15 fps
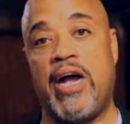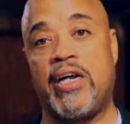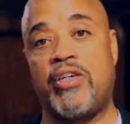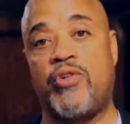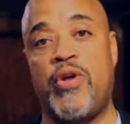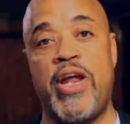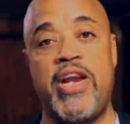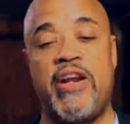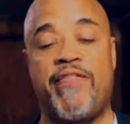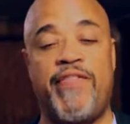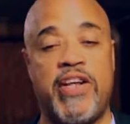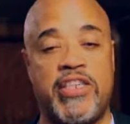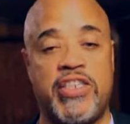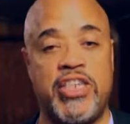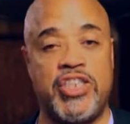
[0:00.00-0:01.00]
created a
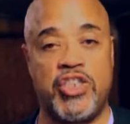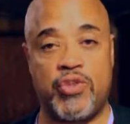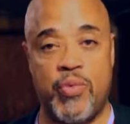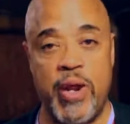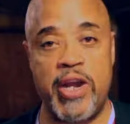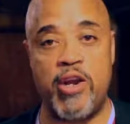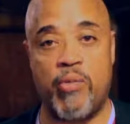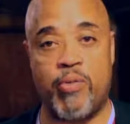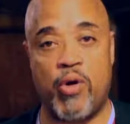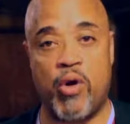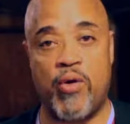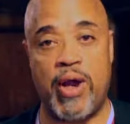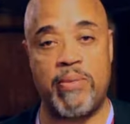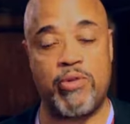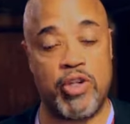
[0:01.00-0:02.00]
fictitious radio
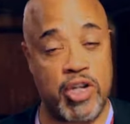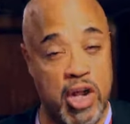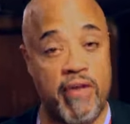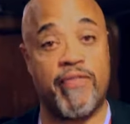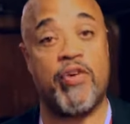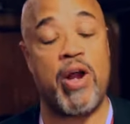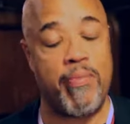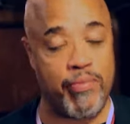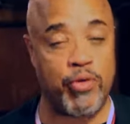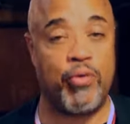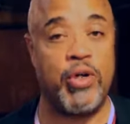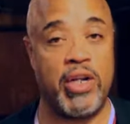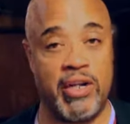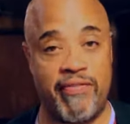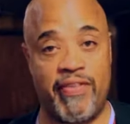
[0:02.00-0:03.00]
program to cover up the
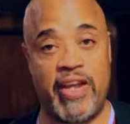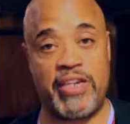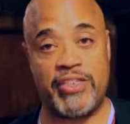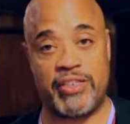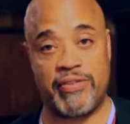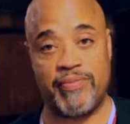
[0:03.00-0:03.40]
real invasion.